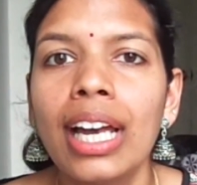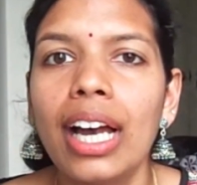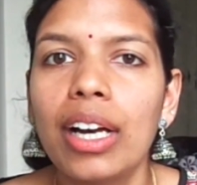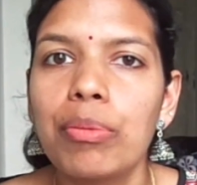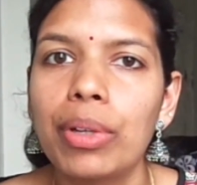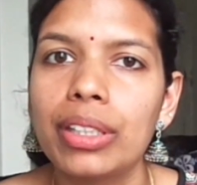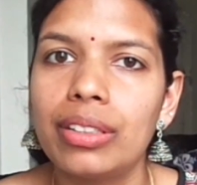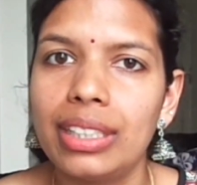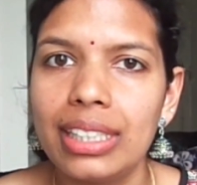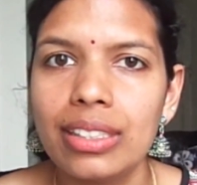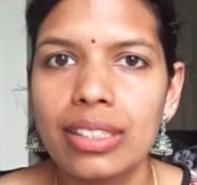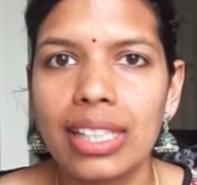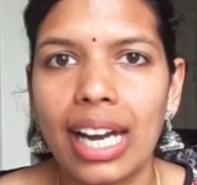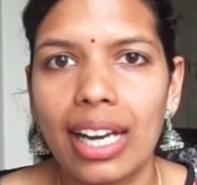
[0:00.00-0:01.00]
But these
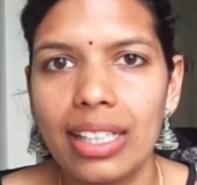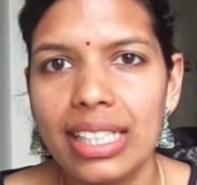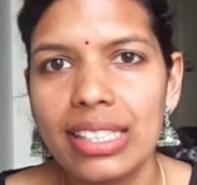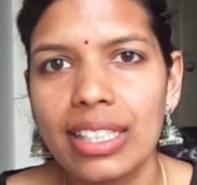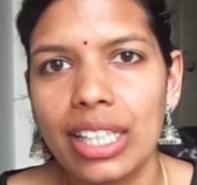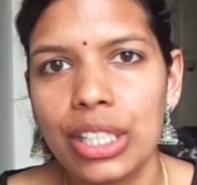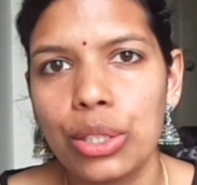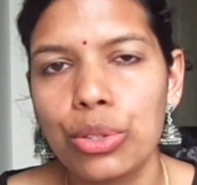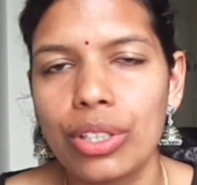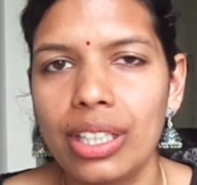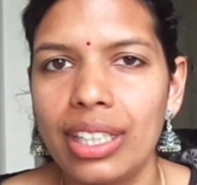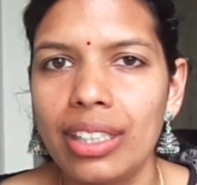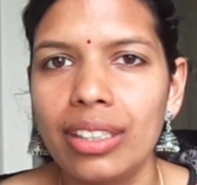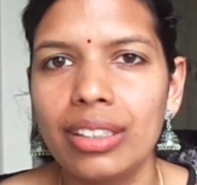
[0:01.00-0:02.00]
thalis are
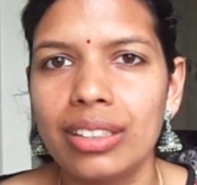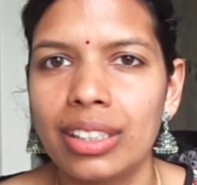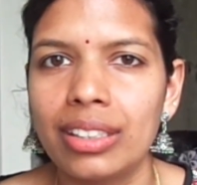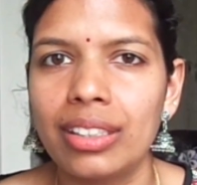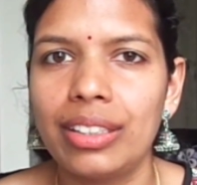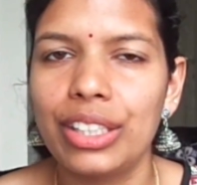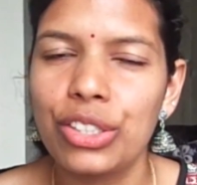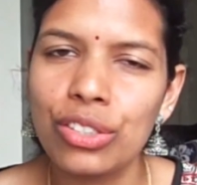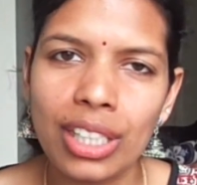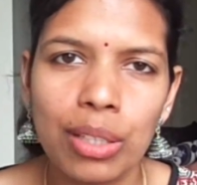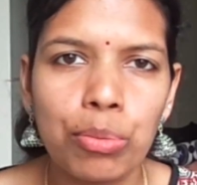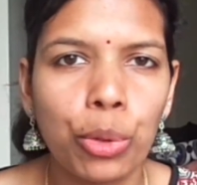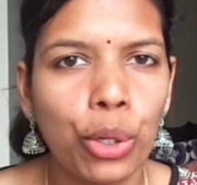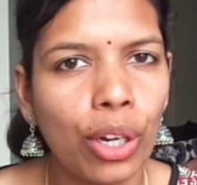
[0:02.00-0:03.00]
usually, the dishes are
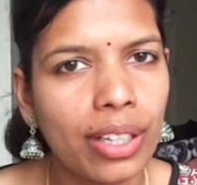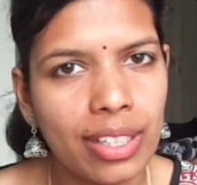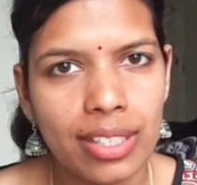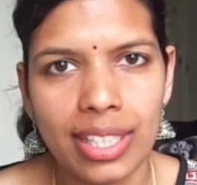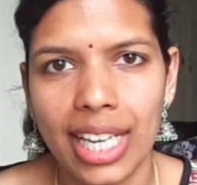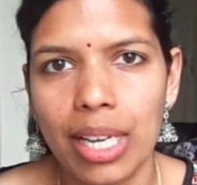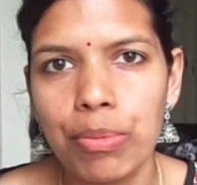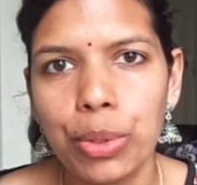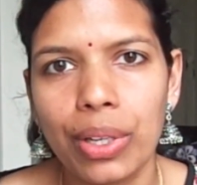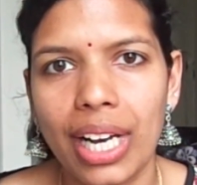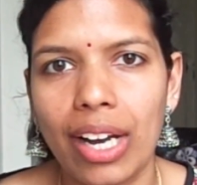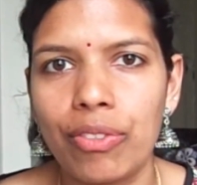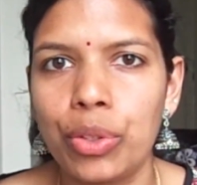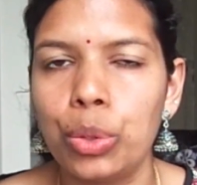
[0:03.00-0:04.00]
more or less the same. You
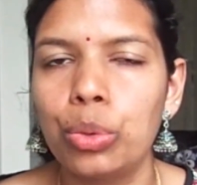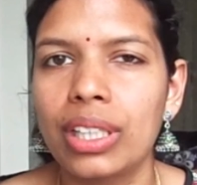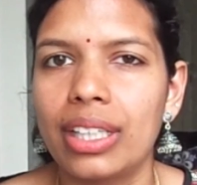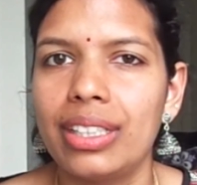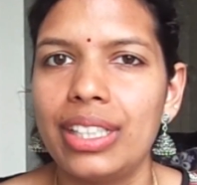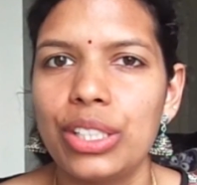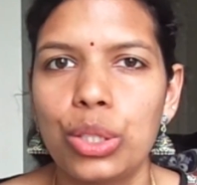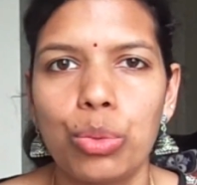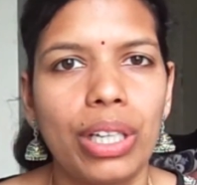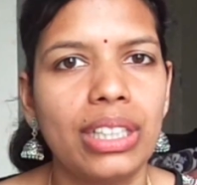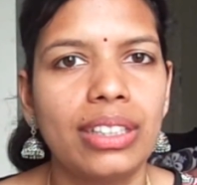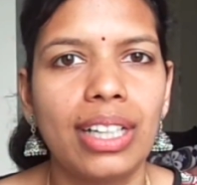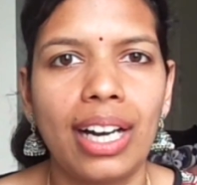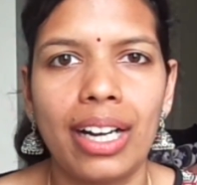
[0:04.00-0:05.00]
have 2 curries, 1
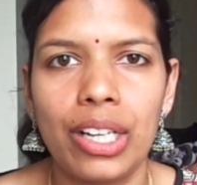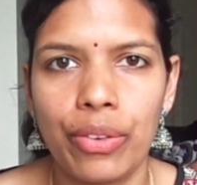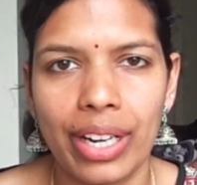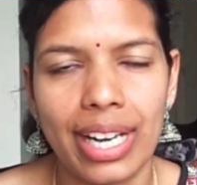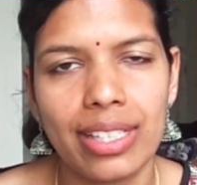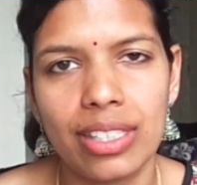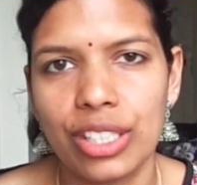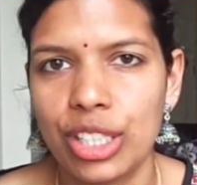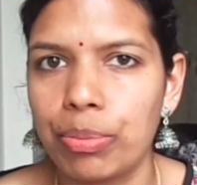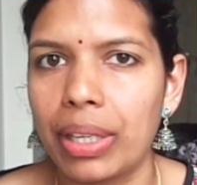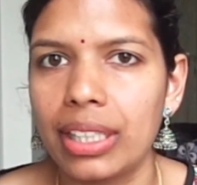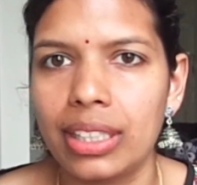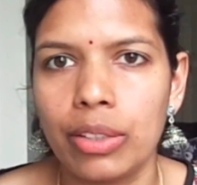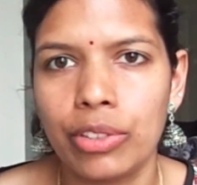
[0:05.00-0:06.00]
dal, rice and
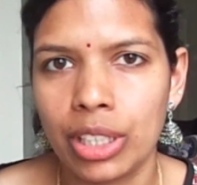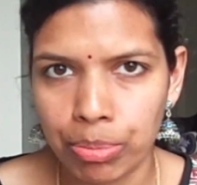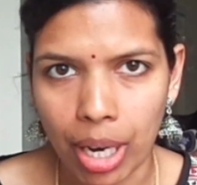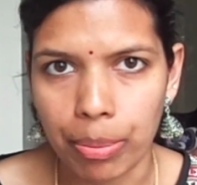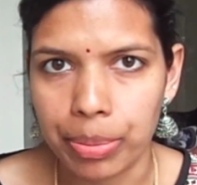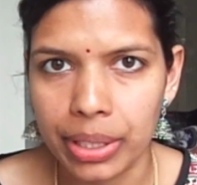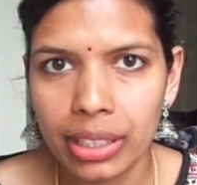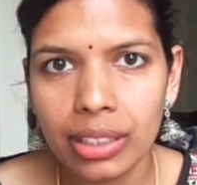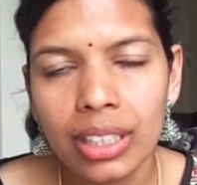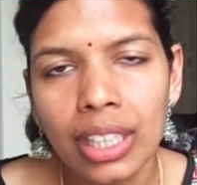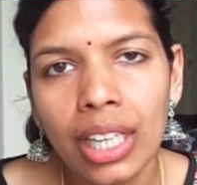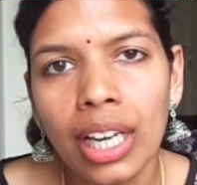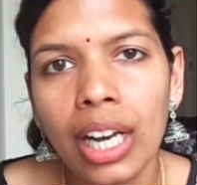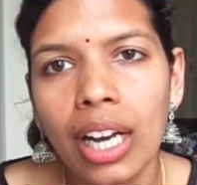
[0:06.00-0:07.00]
chapati with a papad.
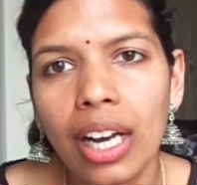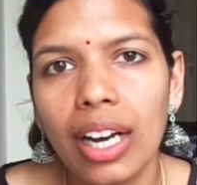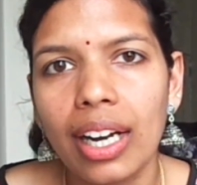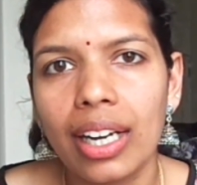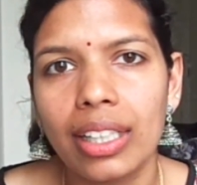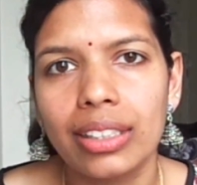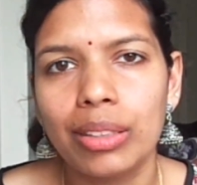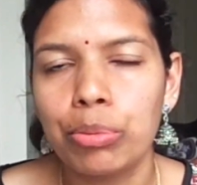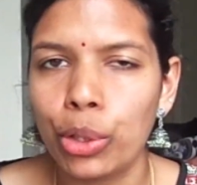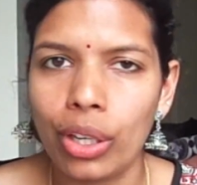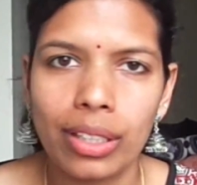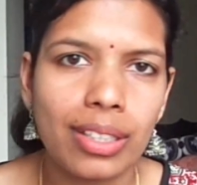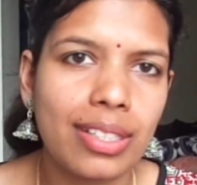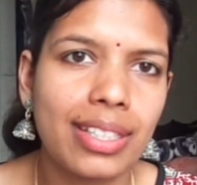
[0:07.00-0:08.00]
More or less
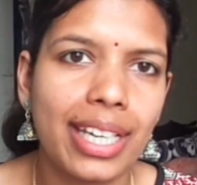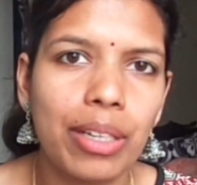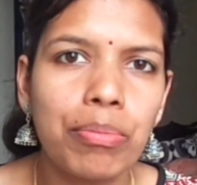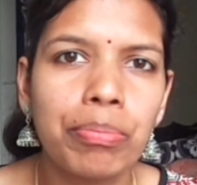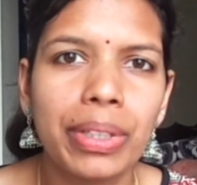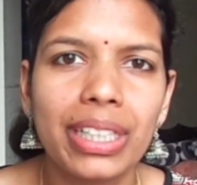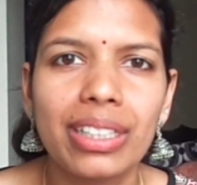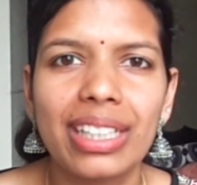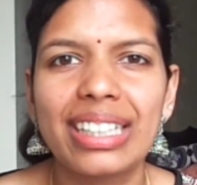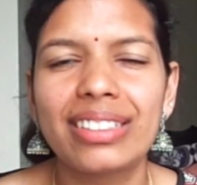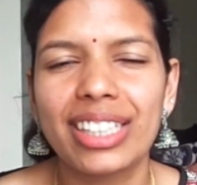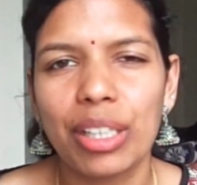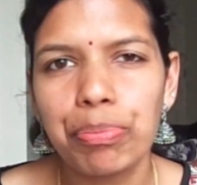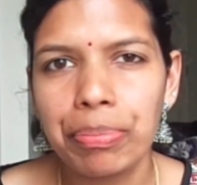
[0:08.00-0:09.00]
the same, but at
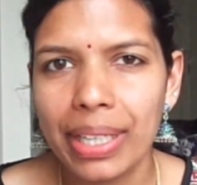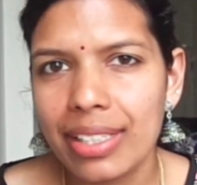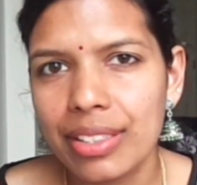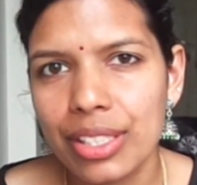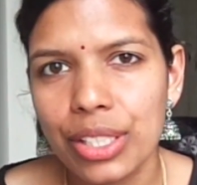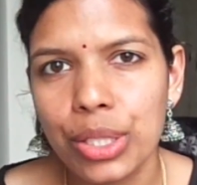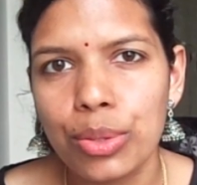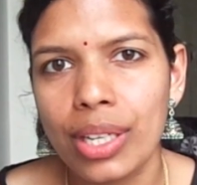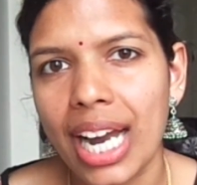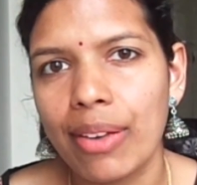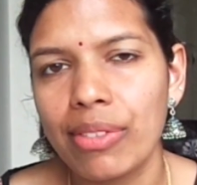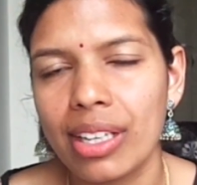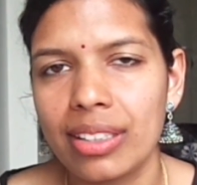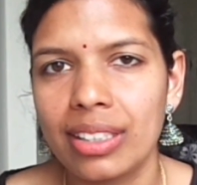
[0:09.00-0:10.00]
some places you'll have
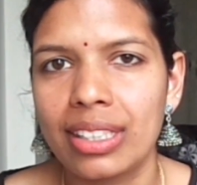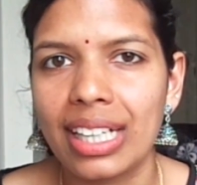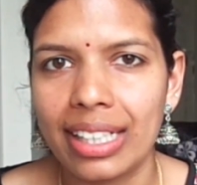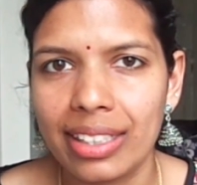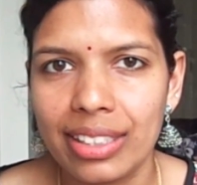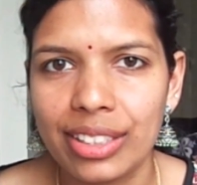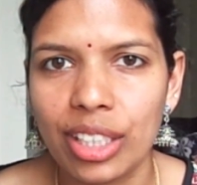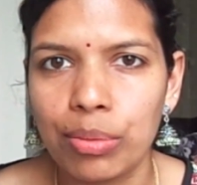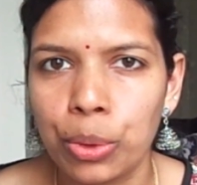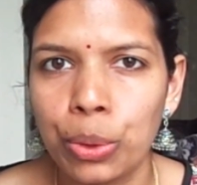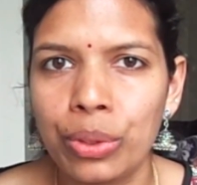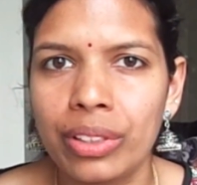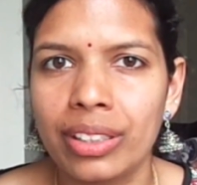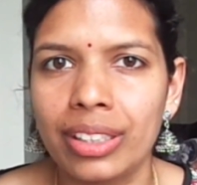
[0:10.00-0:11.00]
that the curries are more
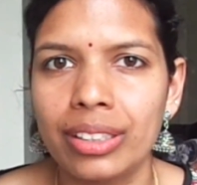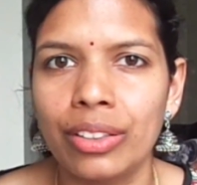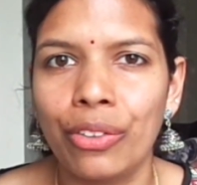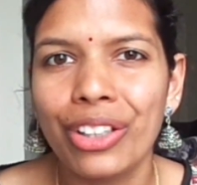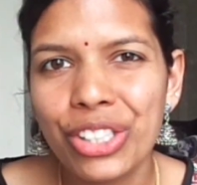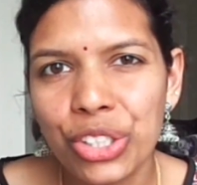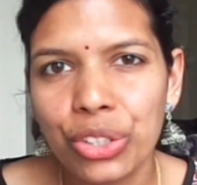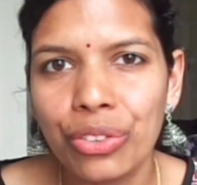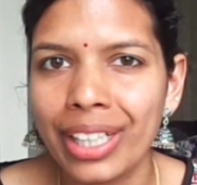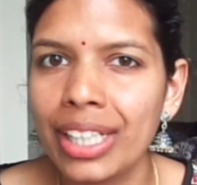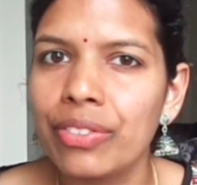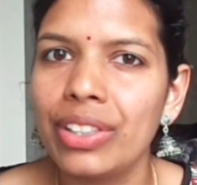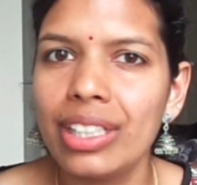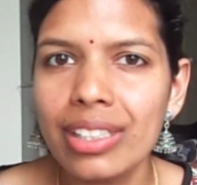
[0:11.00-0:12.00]
rich
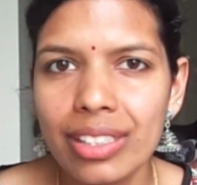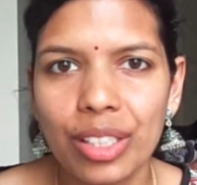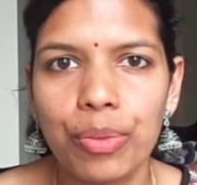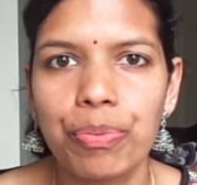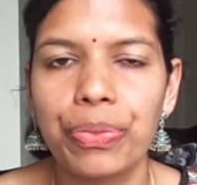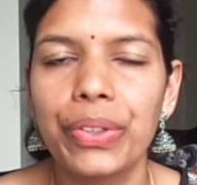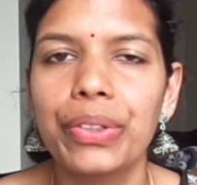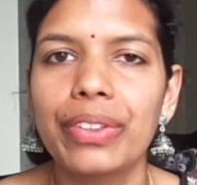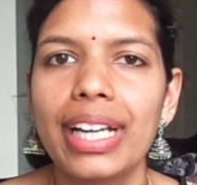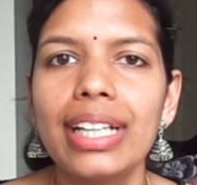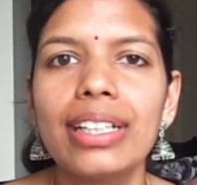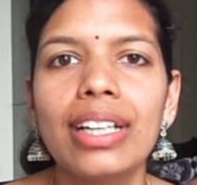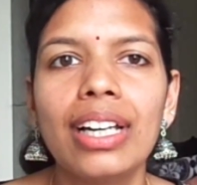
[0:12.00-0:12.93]
gravies, right?